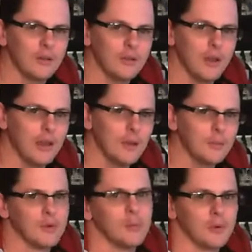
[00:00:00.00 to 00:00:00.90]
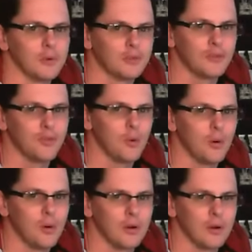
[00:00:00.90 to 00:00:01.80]
Namm rumors
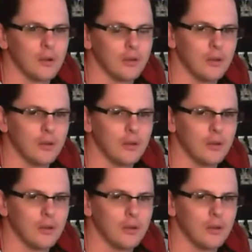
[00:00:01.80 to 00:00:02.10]
for